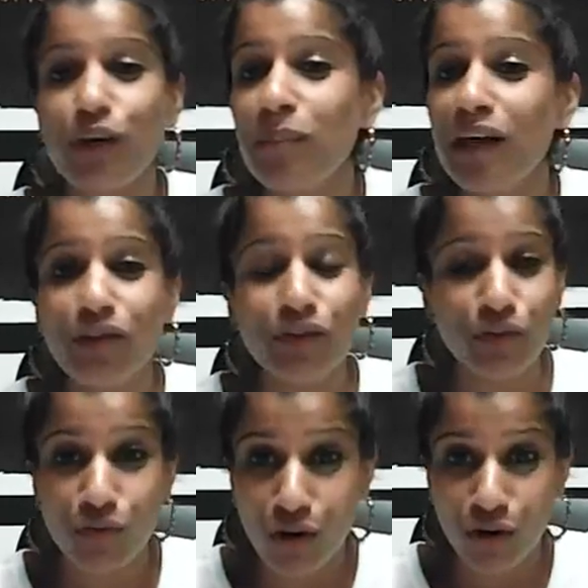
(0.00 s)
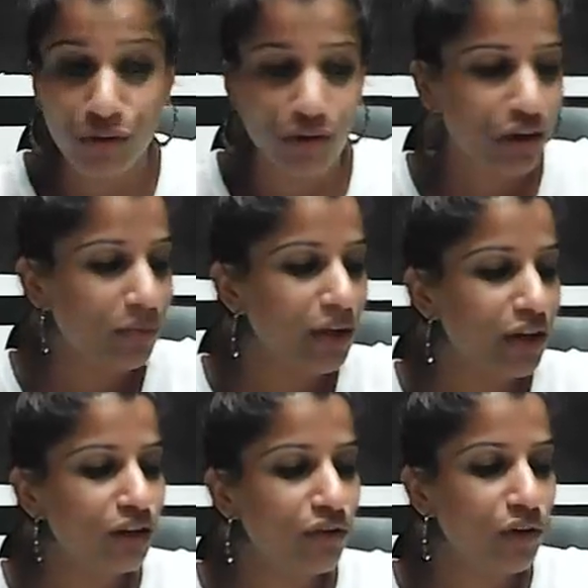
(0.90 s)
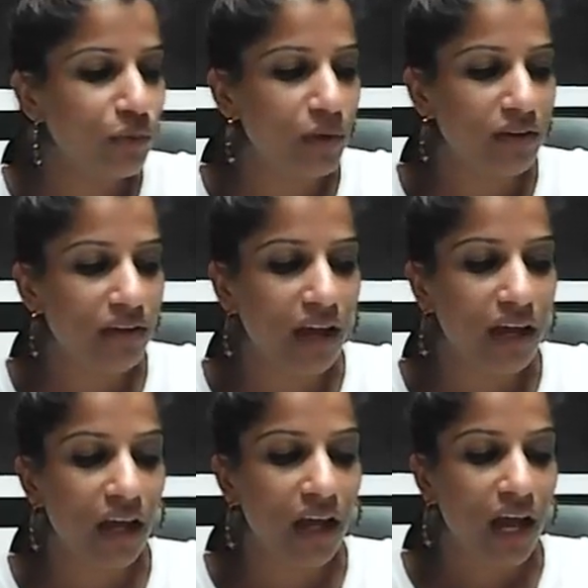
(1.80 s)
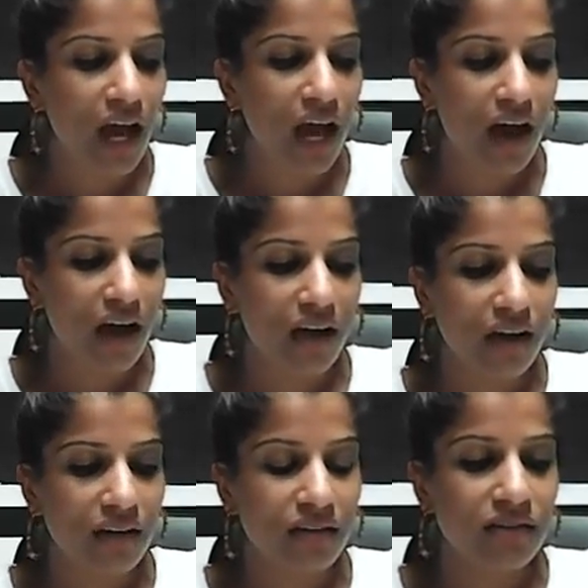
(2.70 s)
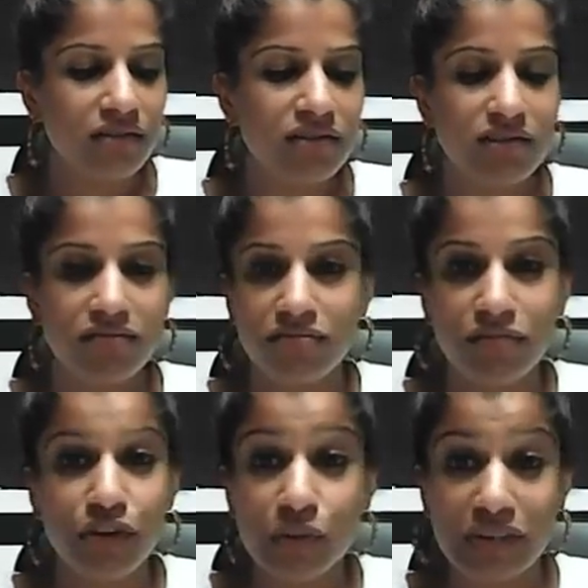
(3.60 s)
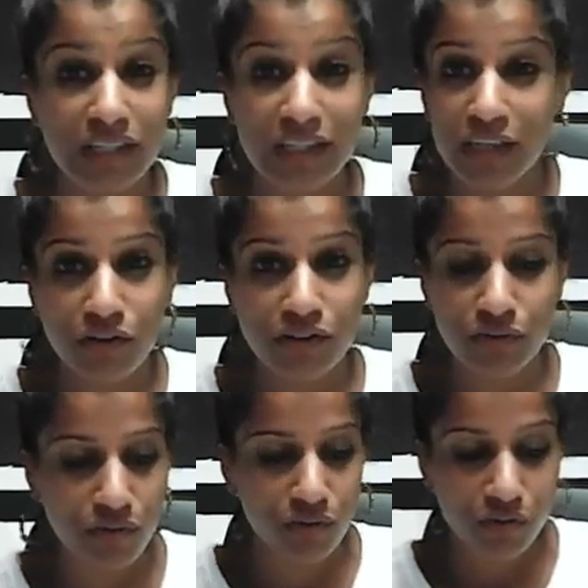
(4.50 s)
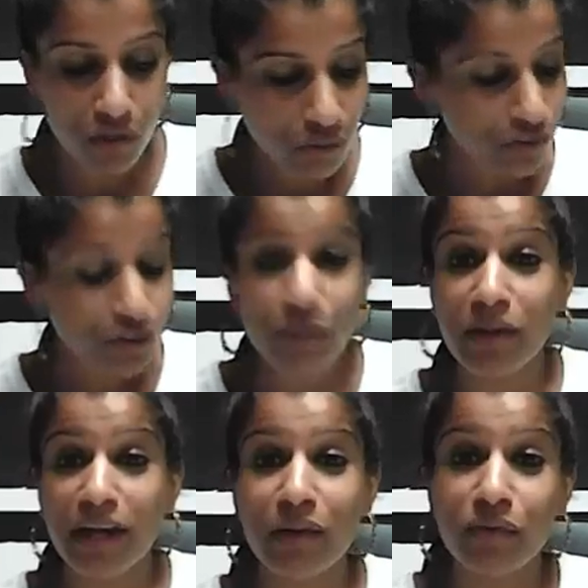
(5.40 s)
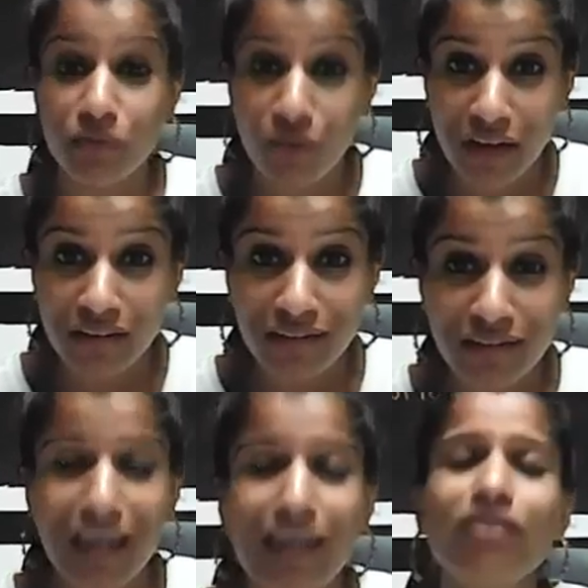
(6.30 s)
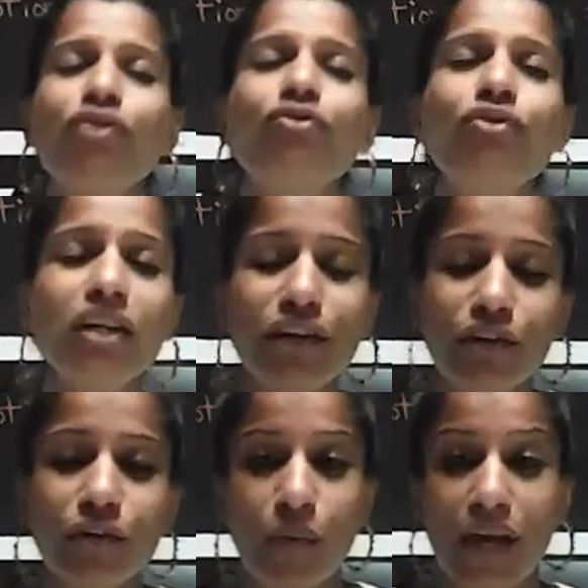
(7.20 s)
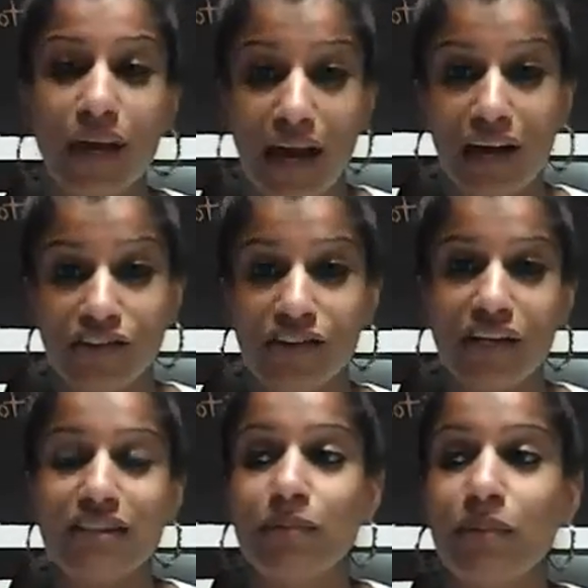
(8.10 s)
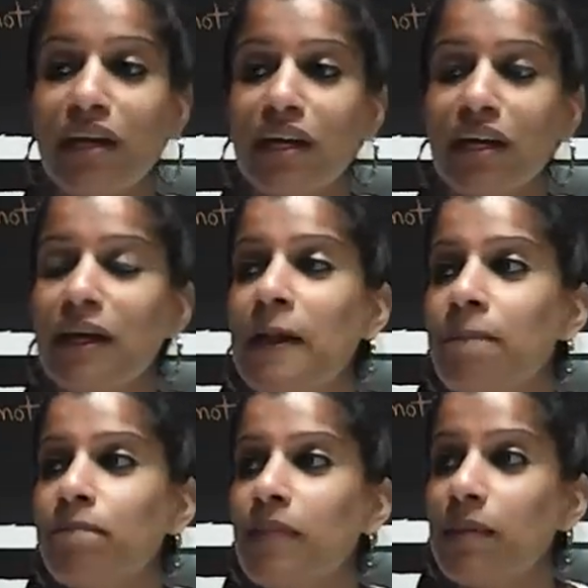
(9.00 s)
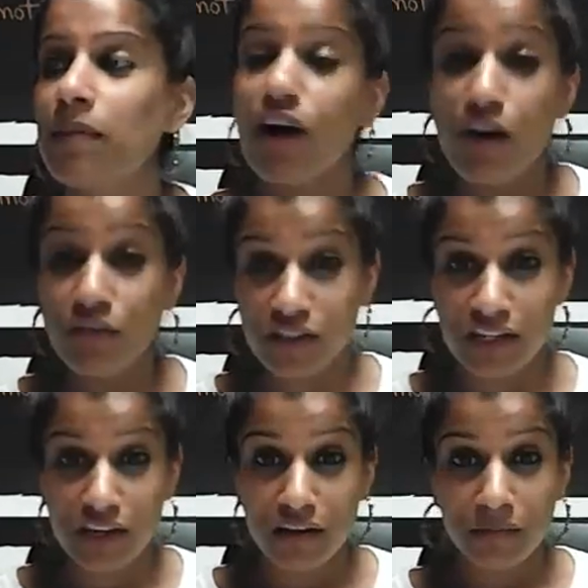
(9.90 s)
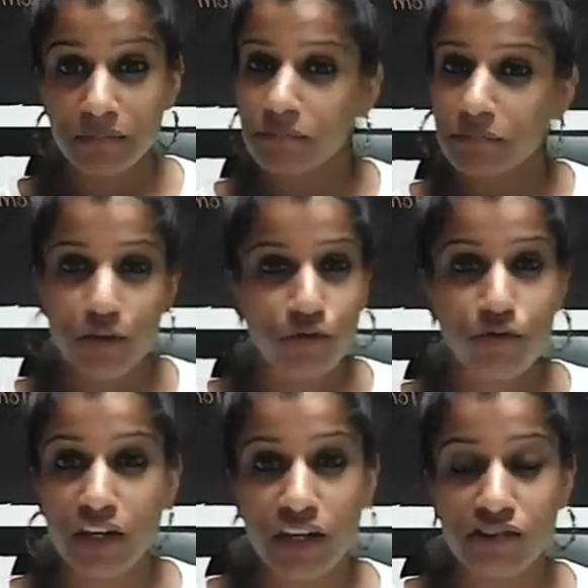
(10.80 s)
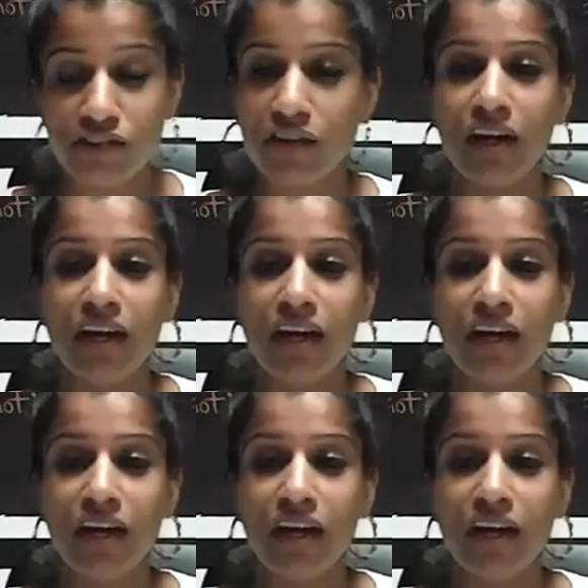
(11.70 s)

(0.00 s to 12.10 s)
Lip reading: can play on your own. You can play on your own one day and you'll see that there are different results. You can play it with friends, and it's a really good way actually to play maybe after dinner, you finish,